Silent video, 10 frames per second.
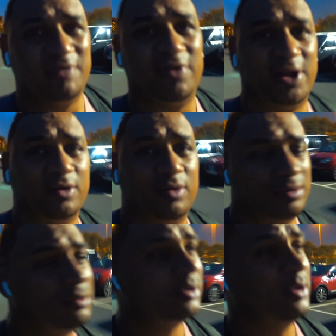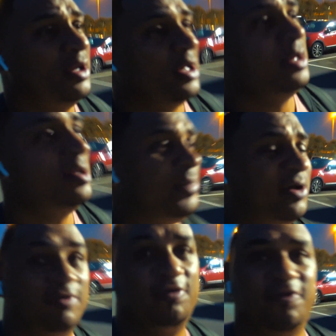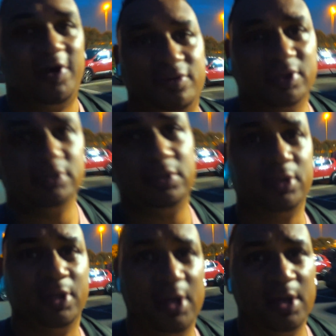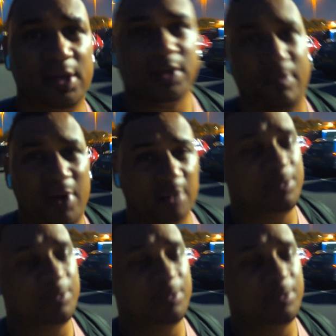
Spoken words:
of an L, bit of a foul in my